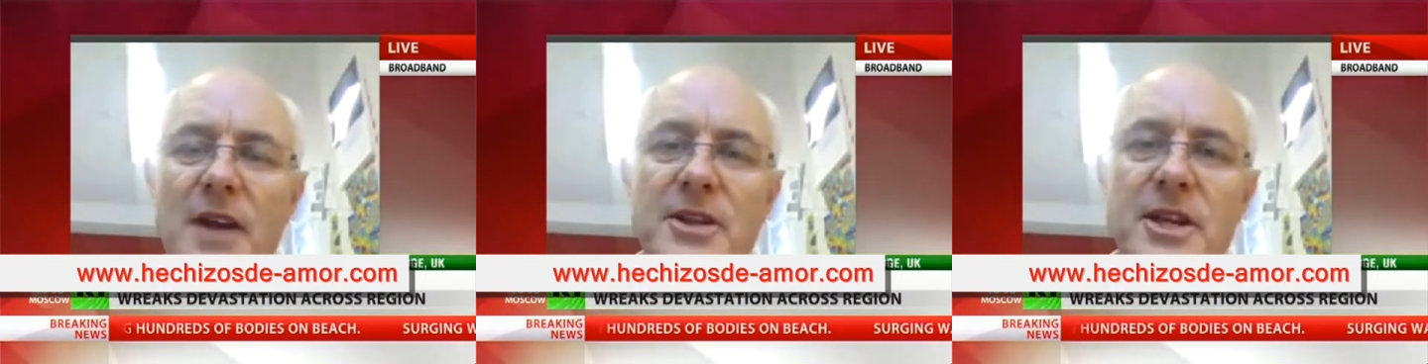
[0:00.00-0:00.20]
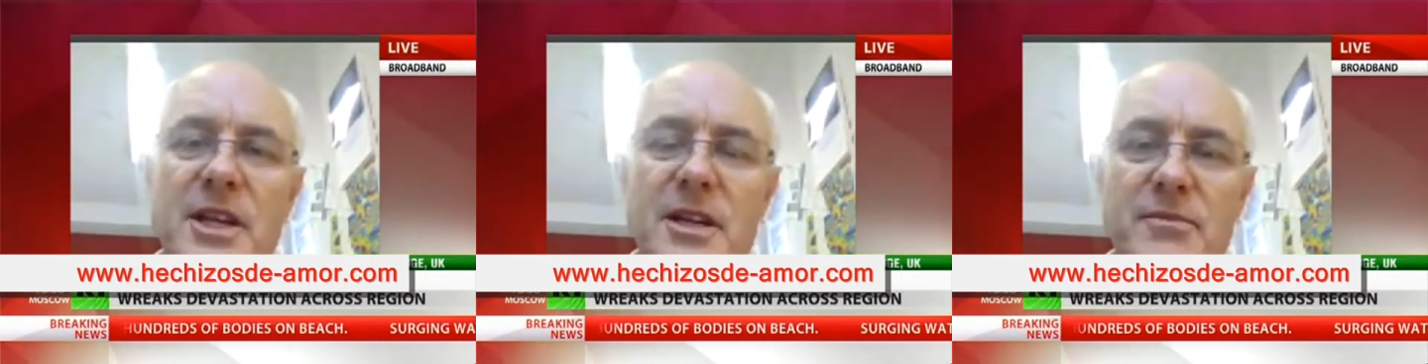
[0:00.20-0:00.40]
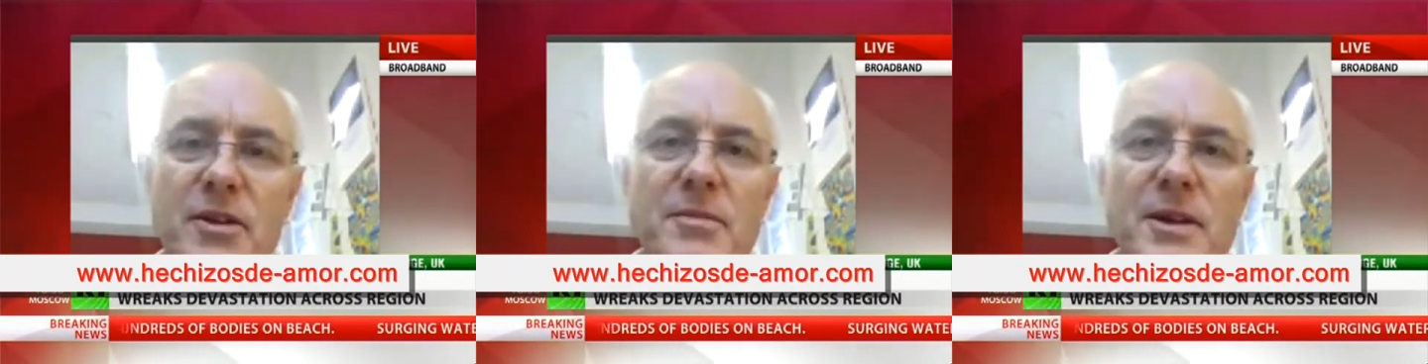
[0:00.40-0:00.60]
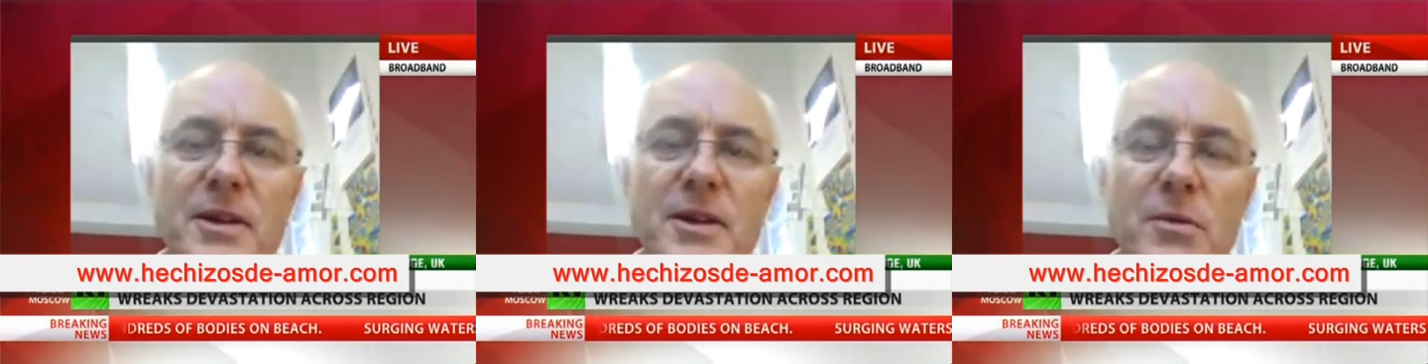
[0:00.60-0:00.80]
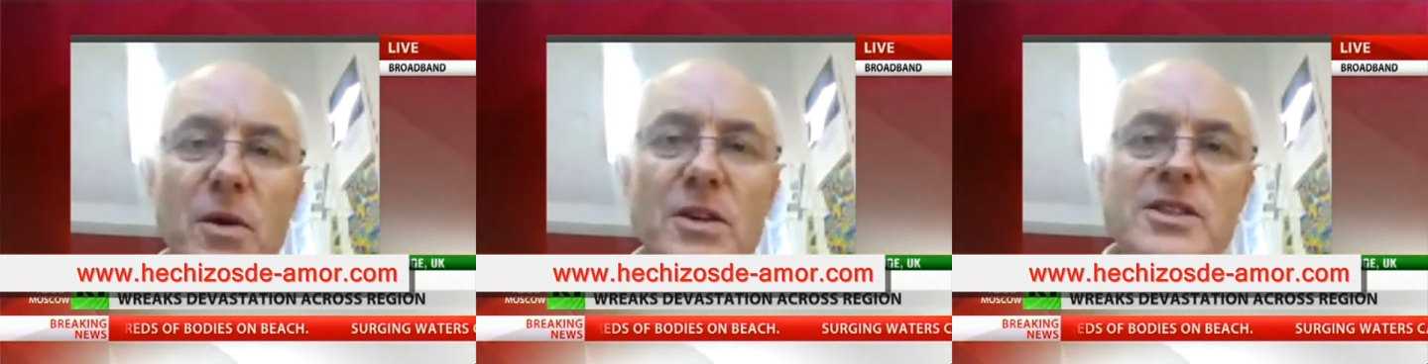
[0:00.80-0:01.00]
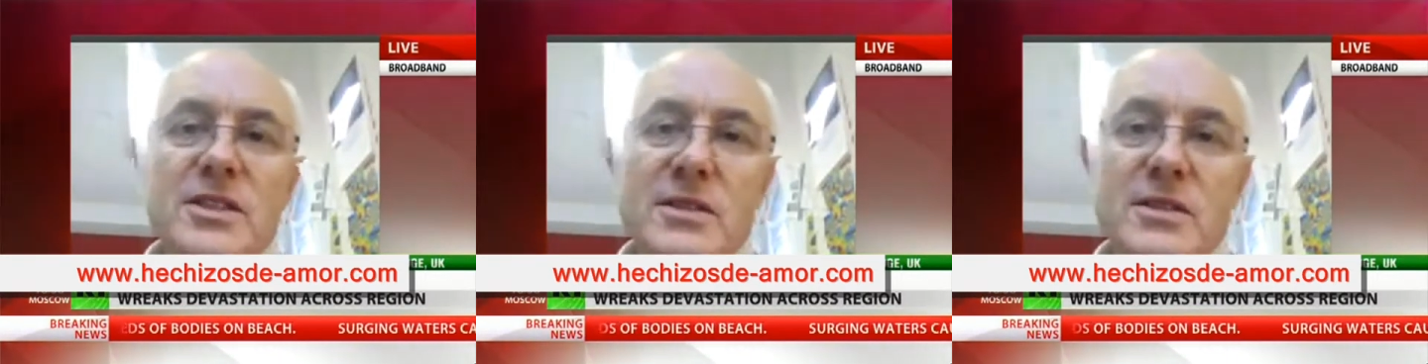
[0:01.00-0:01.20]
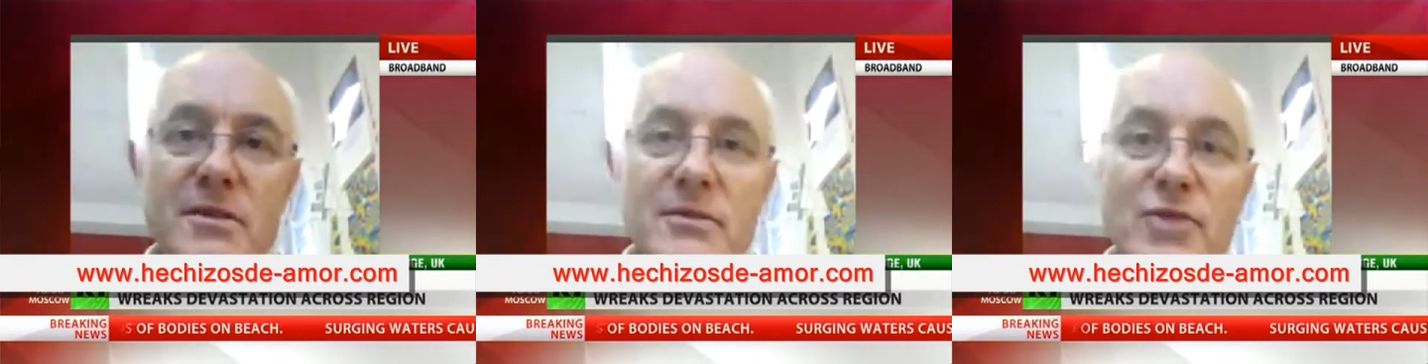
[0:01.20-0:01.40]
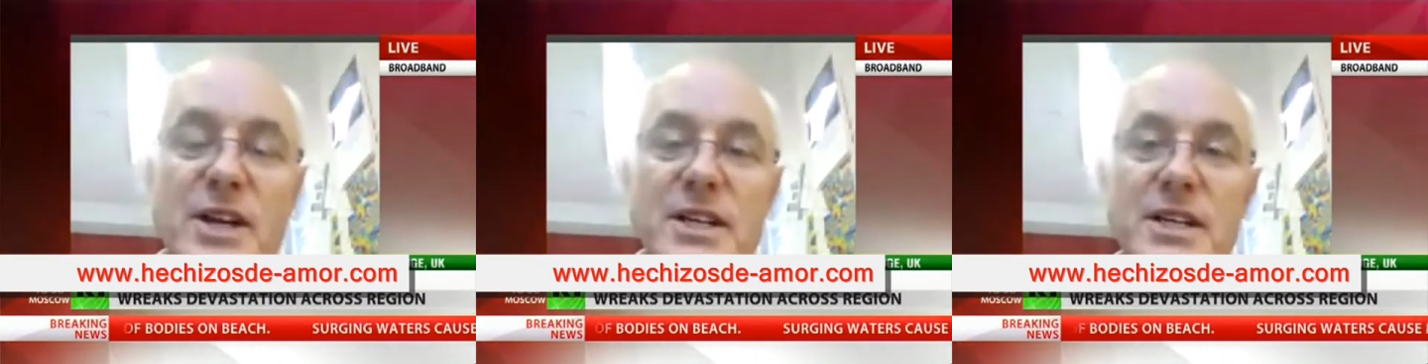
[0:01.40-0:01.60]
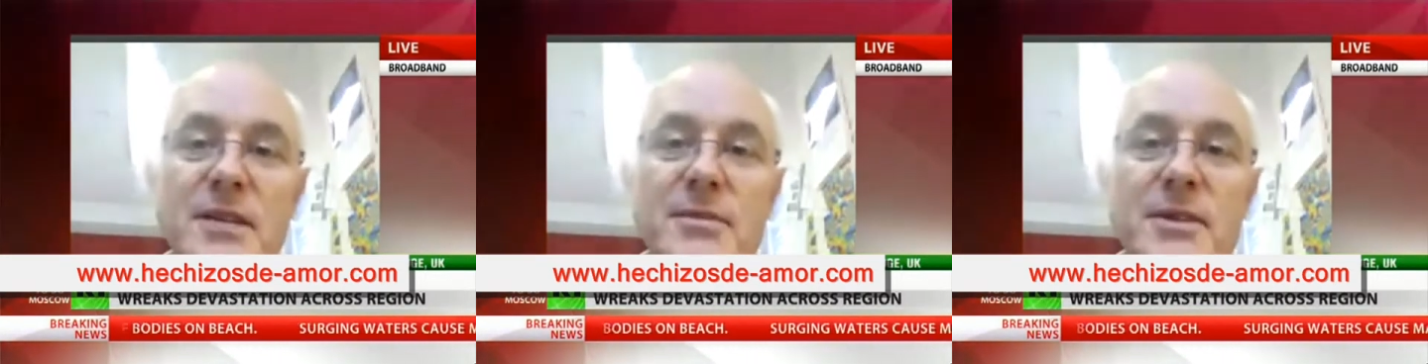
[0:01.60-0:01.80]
I think it probably was ready.